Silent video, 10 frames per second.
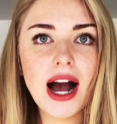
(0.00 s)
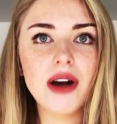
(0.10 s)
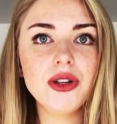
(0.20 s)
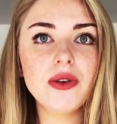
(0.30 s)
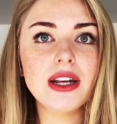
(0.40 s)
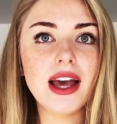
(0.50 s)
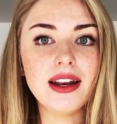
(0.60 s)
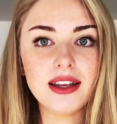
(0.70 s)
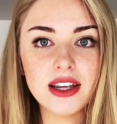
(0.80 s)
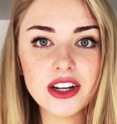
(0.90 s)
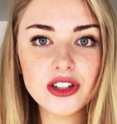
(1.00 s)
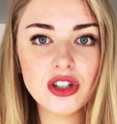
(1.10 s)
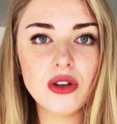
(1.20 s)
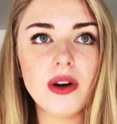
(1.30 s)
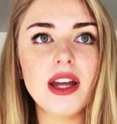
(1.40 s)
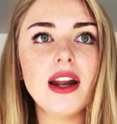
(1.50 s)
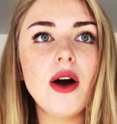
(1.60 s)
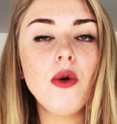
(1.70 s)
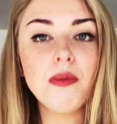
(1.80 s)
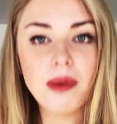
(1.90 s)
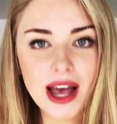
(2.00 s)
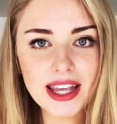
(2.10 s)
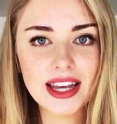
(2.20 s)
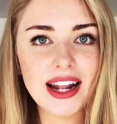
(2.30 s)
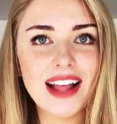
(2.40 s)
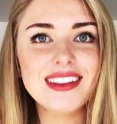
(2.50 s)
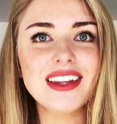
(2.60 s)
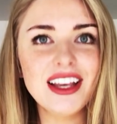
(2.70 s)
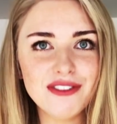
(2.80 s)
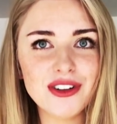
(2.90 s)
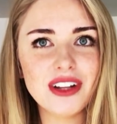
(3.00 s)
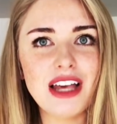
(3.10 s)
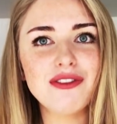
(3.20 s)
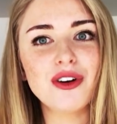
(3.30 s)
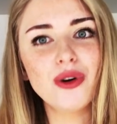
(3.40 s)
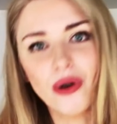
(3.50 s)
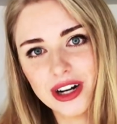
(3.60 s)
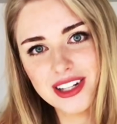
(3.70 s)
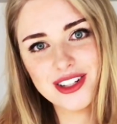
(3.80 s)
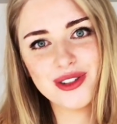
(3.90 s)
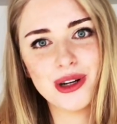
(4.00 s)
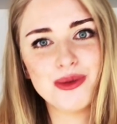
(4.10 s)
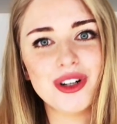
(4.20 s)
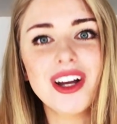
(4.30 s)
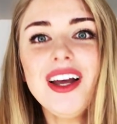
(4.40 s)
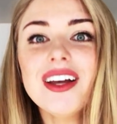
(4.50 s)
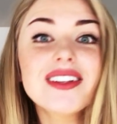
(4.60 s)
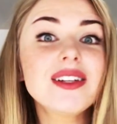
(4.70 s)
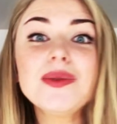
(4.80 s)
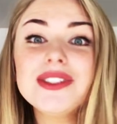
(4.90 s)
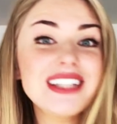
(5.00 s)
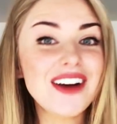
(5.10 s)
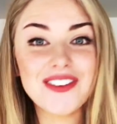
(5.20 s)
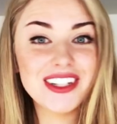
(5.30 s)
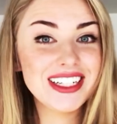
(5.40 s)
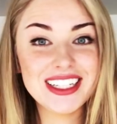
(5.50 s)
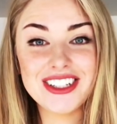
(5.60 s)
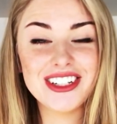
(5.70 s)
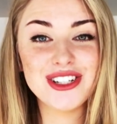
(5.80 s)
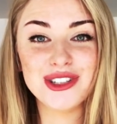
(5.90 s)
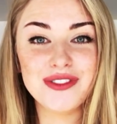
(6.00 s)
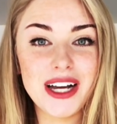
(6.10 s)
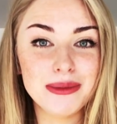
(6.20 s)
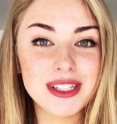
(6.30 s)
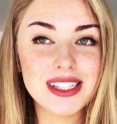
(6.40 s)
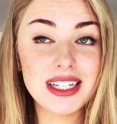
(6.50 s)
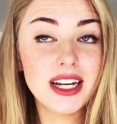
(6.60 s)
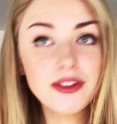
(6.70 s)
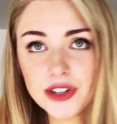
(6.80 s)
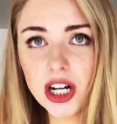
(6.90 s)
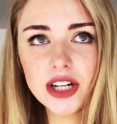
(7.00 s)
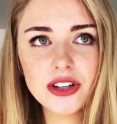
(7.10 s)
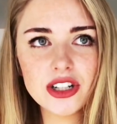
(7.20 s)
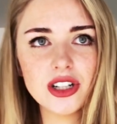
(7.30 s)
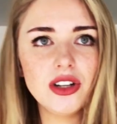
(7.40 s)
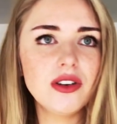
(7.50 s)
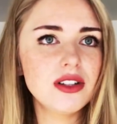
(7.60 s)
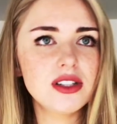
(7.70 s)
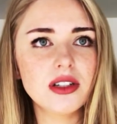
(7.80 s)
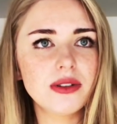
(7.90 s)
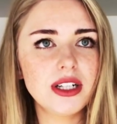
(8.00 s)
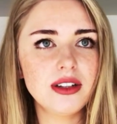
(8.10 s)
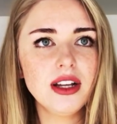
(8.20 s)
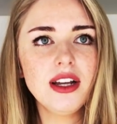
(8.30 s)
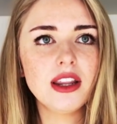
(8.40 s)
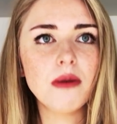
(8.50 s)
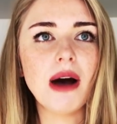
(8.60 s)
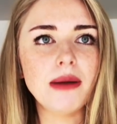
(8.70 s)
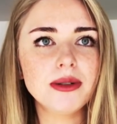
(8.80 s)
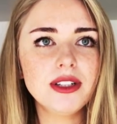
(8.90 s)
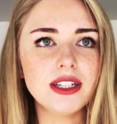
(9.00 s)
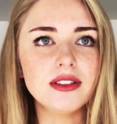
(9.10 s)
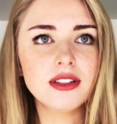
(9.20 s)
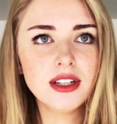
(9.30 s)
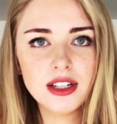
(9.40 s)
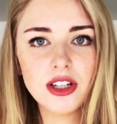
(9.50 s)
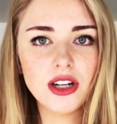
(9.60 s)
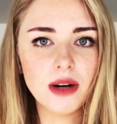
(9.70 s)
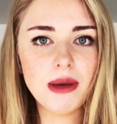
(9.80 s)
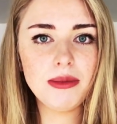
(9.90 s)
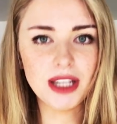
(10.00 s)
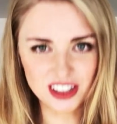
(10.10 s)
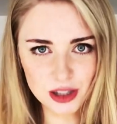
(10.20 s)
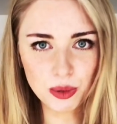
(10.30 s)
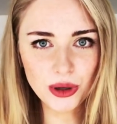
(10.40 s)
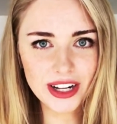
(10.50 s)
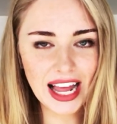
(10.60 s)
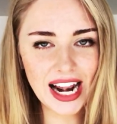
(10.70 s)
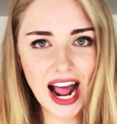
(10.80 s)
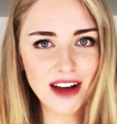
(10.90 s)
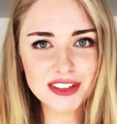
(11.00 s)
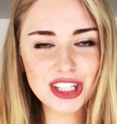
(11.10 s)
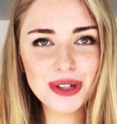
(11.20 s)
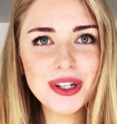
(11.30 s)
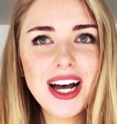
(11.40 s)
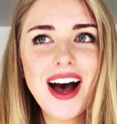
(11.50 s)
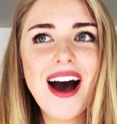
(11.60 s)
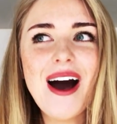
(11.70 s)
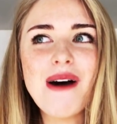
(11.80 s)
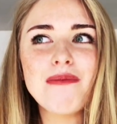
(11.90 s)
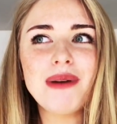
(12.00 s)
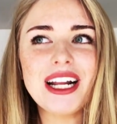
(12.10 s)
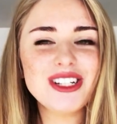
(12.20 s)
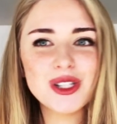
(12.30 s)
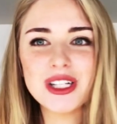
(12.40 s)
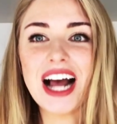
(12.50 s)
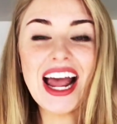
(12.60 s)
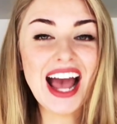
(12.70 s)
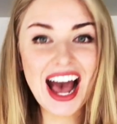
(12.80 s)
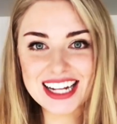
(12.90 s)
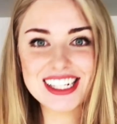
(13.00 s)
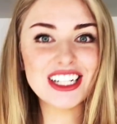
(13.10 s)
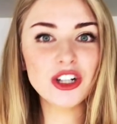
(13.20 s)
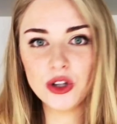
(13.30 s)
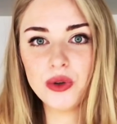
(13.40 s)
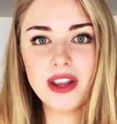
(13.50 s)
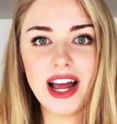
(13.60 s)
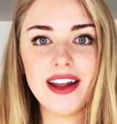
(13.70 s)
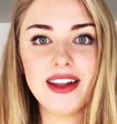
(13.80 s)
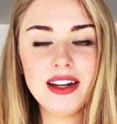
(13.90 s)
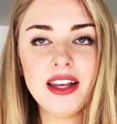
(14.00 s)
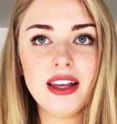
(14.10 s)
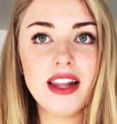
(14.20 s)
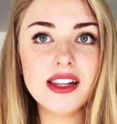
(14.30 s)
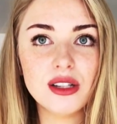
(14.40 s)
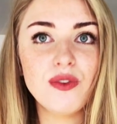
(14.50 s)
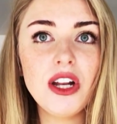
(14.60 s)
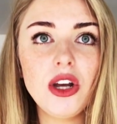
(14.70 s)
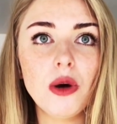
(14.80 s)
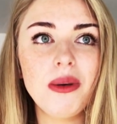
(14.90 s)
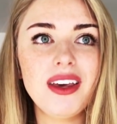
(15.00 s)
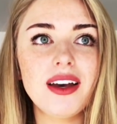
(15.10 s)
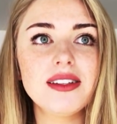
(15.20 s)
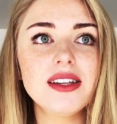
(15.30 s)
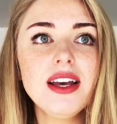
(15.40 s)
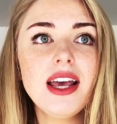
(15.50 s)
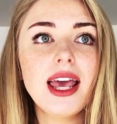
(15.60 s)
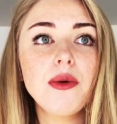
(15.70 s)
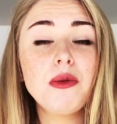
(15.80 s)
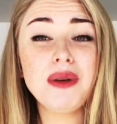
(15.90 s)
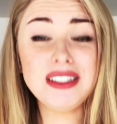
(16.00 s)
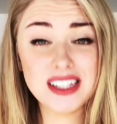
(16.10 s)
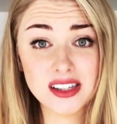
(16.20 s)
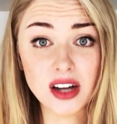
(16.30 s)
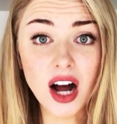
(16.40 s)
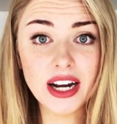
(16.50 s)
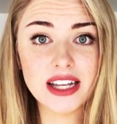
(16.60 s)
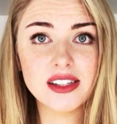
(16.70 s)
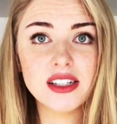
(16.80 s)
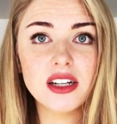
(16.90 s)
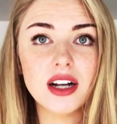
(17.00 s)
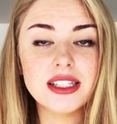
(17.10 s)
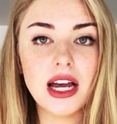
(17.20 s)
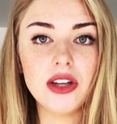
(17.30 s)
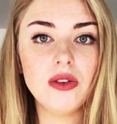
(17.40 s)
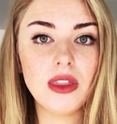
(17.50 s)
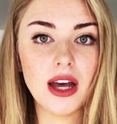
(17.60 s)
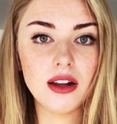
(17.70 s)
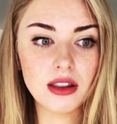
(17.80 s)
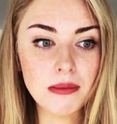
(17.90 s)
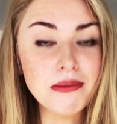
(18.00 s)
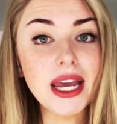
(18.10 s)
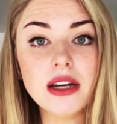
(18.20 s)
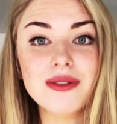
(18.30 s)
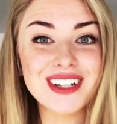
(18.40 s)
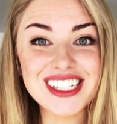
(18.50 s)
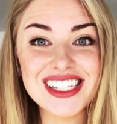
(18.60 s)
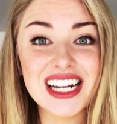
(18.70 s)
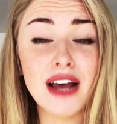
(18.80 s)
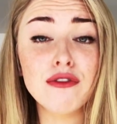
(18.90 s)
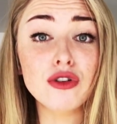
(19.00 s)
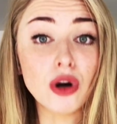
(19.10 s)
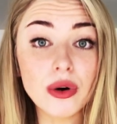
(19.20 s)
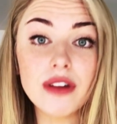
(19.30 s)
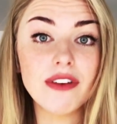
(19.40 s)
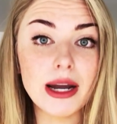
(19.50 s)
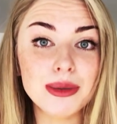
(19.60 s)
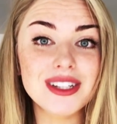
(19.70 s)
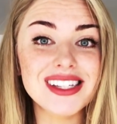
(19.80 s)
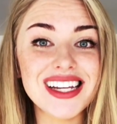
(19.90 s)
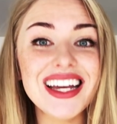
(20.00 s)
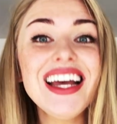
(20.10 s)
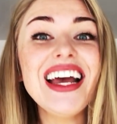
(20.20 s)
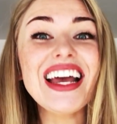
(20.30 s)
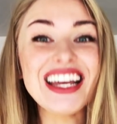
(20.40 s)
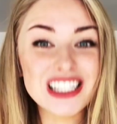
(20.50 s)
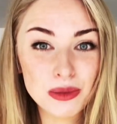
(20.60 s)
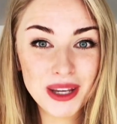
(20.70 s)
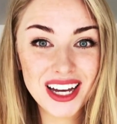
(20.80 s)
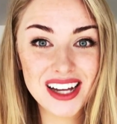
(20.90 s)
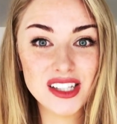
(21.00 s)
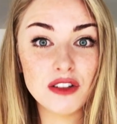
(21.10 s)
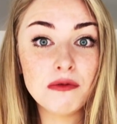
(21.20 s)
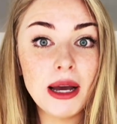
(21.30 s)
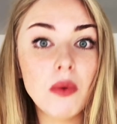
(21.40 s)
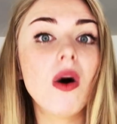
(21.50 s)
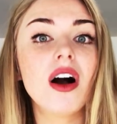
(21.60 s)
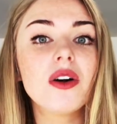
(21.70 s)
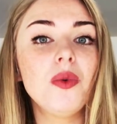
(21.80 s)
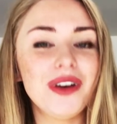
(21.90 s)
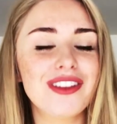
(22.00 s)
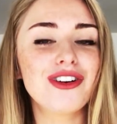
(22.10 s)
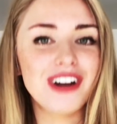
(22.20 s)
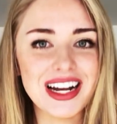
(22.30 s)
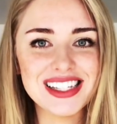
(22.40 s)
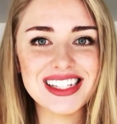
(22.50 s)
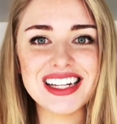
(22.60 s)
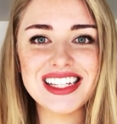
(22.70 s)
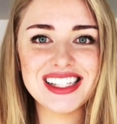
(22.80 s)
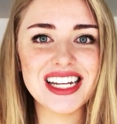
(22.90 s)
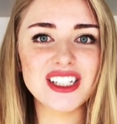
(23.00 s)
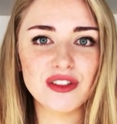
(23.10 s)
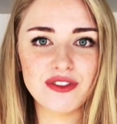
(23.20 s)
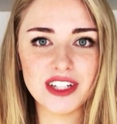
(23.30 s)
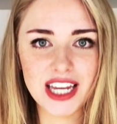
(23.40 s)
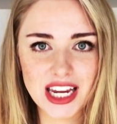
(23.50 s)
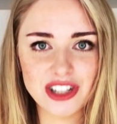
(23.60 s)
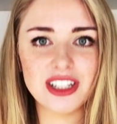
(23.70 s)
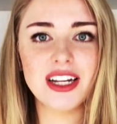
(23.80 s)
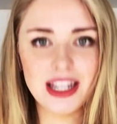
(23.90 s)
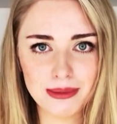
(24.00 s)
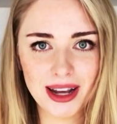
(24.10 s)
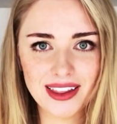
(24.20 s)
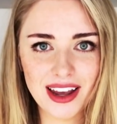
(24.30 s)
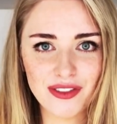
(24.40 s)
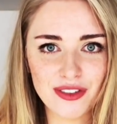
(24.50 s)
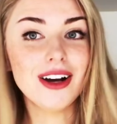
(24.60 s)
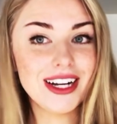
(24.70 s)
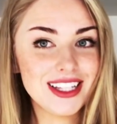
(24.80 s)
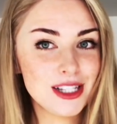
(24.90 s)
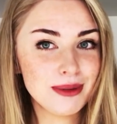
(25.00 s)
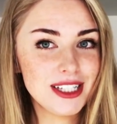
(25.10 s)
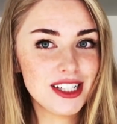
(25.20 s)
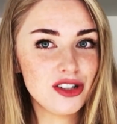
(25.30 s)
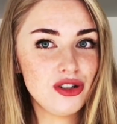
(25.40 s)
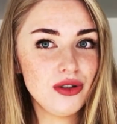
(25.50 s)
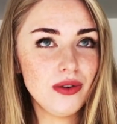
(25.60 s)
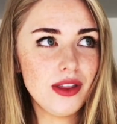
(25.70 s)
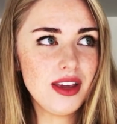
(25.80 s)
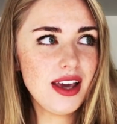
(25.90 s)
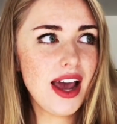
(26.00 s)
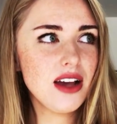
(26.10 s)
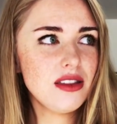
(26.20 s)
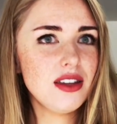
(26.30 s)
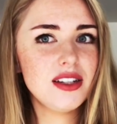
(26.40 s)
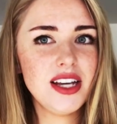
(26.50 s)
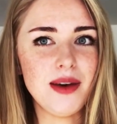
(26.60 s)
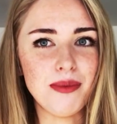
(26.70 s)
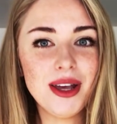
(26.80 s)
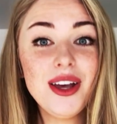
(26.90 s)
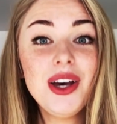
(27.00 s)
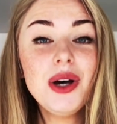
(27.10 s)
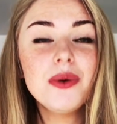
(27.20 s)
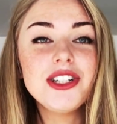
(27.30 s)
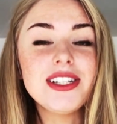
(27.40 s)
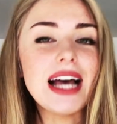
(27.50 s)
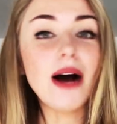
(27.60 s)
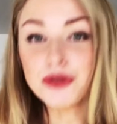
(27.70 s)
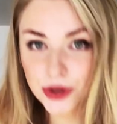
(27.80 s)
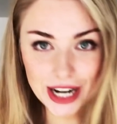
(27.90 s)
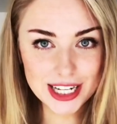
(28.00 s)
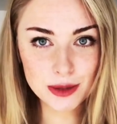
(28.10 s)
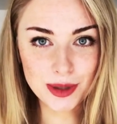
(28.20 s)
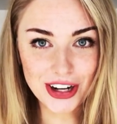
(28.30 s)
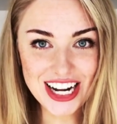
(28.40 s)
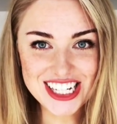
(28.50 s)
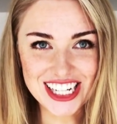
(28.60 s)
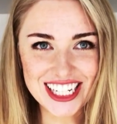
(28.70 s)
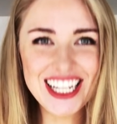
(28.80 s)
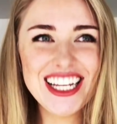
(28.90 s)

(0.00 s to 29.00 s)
how you can adhere to it, obey it, and live your life according to scripture, because it will definitely increase your vibrancy. And if you're not a Christian, you can still read the Bible and, you know, maybe explore that avenue. But I had to include that in this video because it would be dishonest to not tell you that the main reason I've grown in vibrancy is because of my walk with Christ and his sanctification in my life. All right, this brings us to the 8th tip, which is outdoor exploration.